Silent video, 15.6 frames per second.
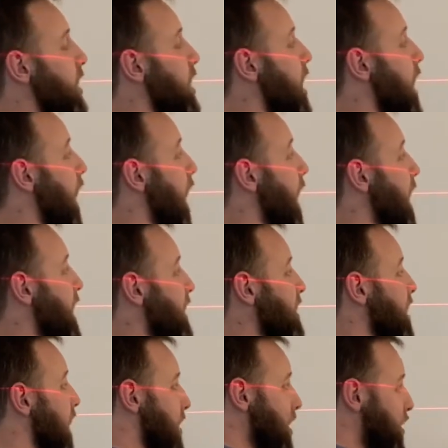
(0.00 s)
and
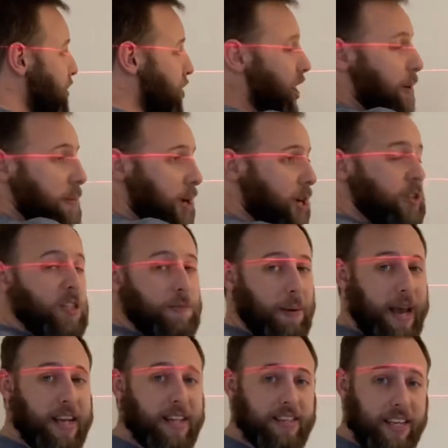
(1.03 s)
that should give me good
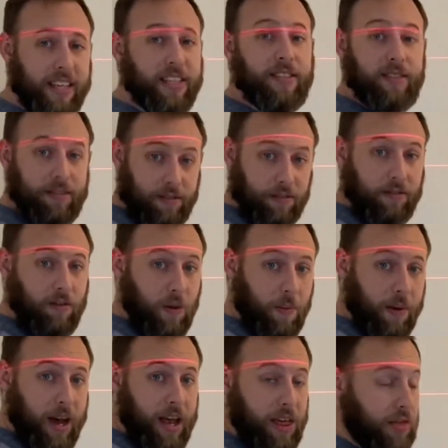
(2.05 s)
spacings for
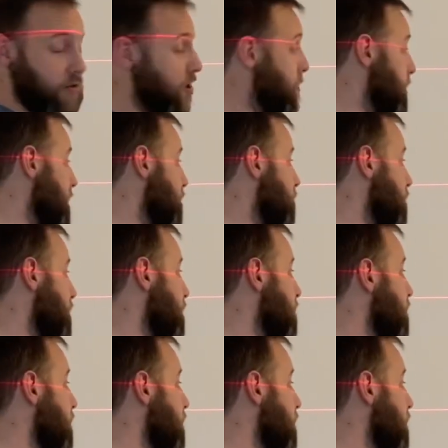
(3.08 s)
my 3 pictures.